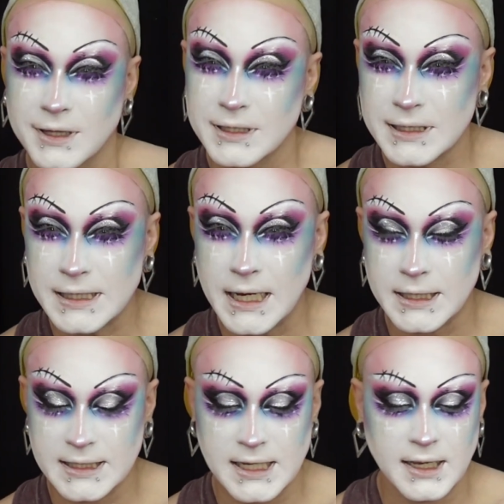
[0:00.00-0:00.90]
This is an
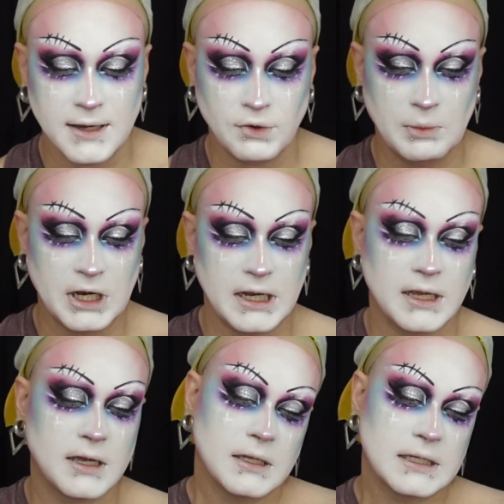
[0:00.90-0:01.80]
antique,
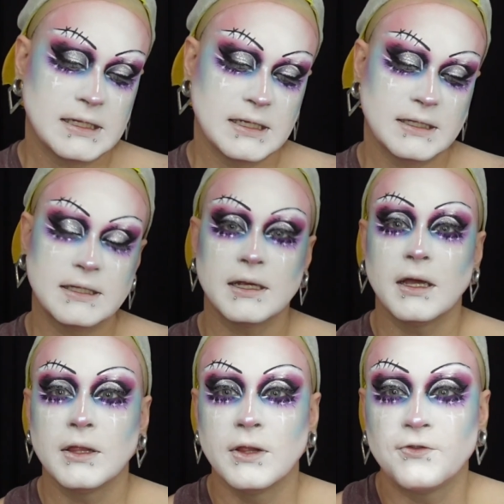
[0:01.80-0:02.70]
everybody. This is
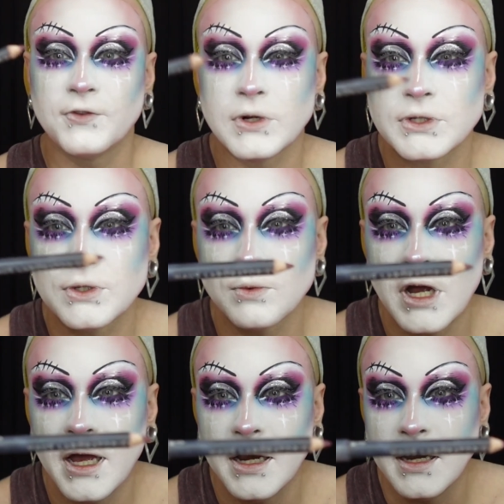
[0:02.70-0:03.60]
the first
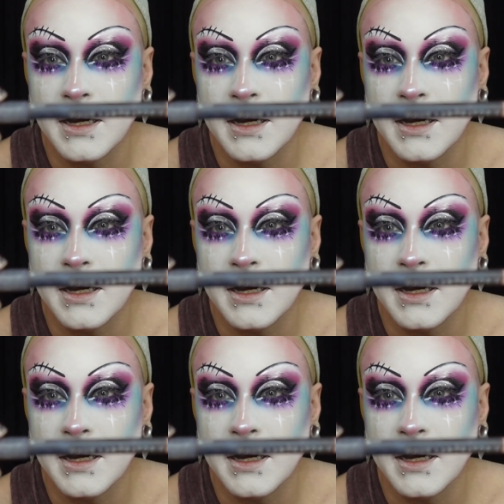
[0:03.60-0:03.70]
run